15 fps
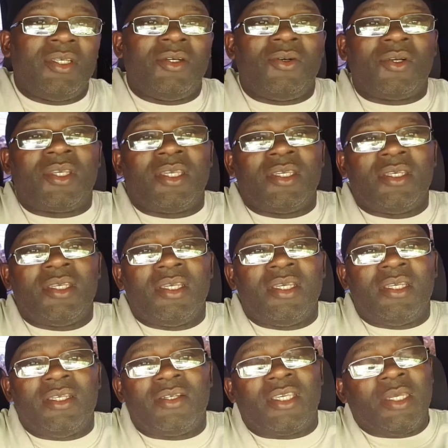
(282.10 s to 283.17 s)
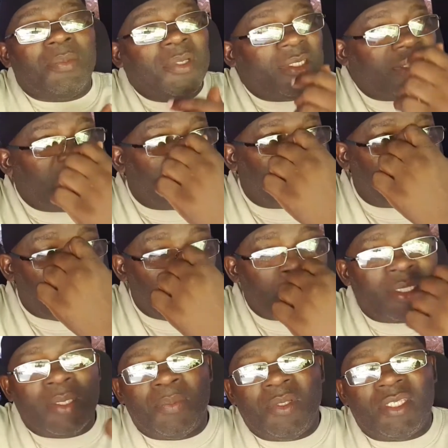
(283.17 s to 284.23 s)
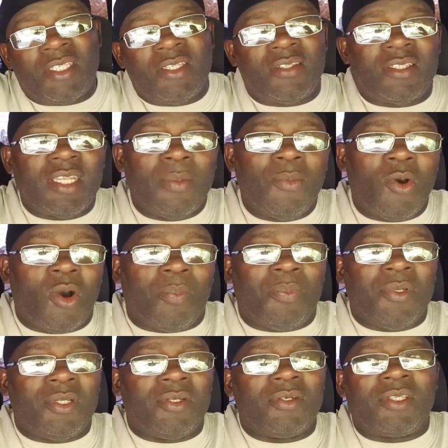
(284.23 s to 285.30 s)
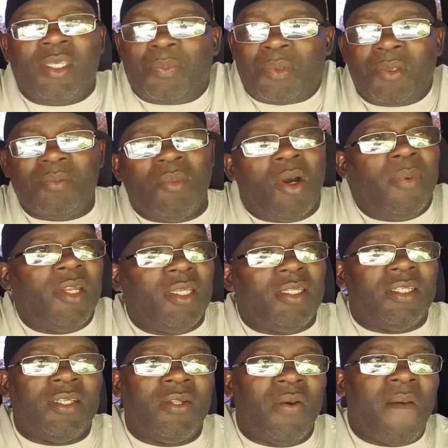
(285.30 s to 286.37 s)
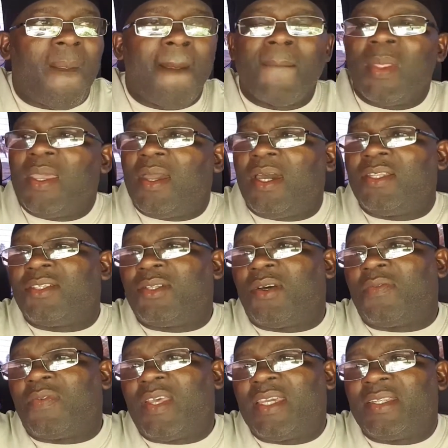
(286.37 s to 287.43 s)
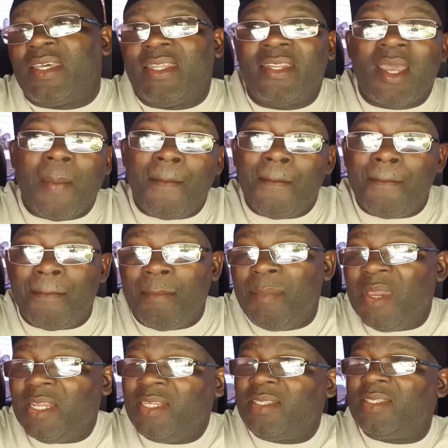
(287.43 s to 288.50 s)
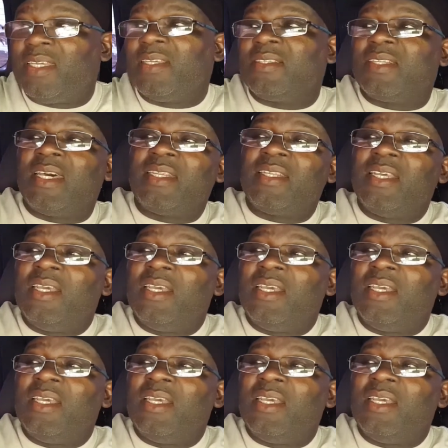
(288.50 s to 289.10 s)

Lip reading: Okay? You keep this system up, keep it bubbling, and stuff like that. There are many things that